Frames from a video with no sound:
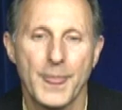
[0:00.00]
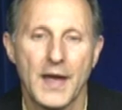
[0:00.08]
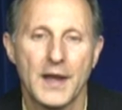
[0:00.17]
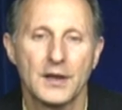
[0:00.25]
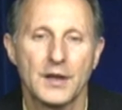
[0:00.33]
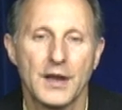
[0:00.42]

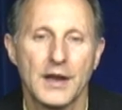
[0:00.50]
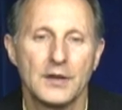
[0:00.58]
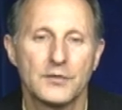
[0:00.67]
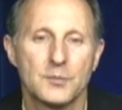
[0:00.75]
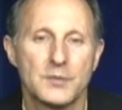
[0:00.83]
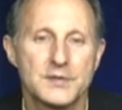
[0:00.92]
and it
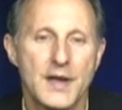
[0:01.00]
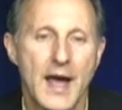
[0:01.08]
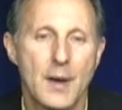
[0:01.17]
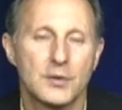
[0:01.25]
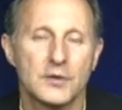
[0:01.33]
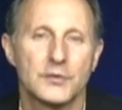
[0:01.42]
aids in
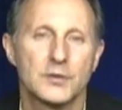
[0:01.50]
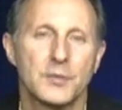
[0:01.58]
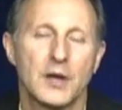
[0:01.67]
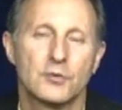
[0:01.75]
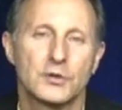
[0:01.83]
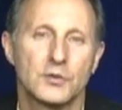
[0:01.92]
metabolism,
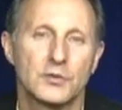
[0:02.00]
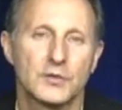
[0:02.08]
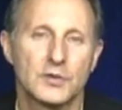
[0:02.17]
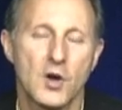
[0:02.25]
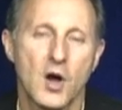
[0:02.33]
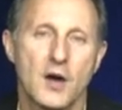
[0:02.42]
it reduces
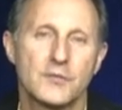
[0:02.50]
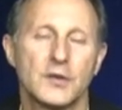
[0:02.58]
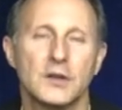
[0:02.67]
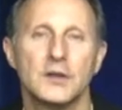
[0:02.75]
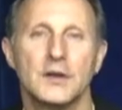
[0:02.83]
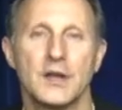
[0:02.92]

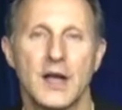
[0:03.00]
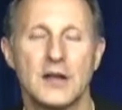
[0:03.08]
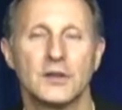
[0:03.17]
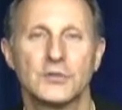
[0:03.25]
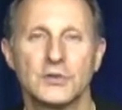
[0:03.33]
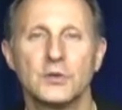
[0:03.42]
kapha, and
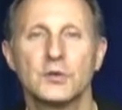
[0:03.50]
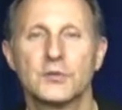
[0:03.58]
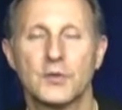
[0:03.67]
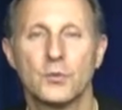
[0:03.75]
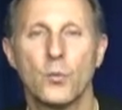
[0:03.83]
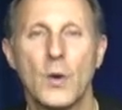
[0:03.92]
it's used
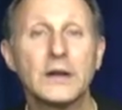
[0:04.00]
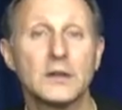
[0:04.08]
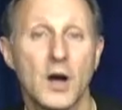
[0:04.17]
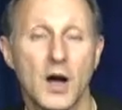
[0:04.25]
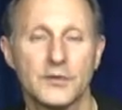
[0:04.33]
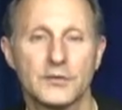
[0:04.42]
for weight
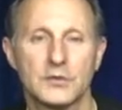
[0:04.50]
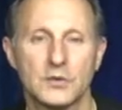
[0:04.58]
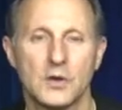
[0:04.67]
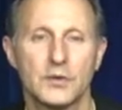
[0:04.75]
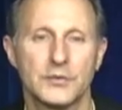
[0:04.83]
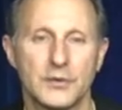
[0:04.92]
loss
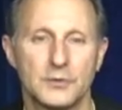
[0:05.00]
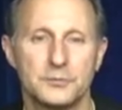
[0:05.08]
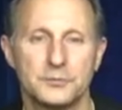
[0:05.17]
also.